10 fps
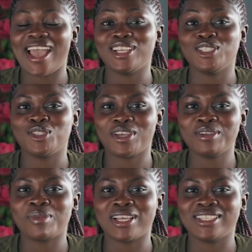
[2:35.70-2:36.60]
I
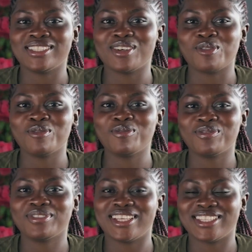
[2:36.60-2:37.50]
enjoyed myself,
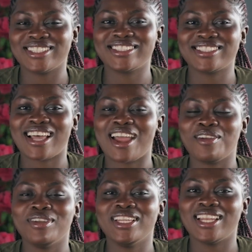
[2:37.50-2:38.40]
yes.
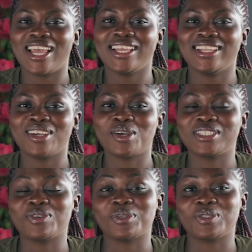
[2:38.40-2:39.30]
I really liked it
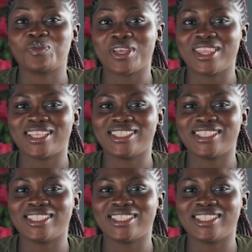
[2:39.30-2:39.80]
because it was worth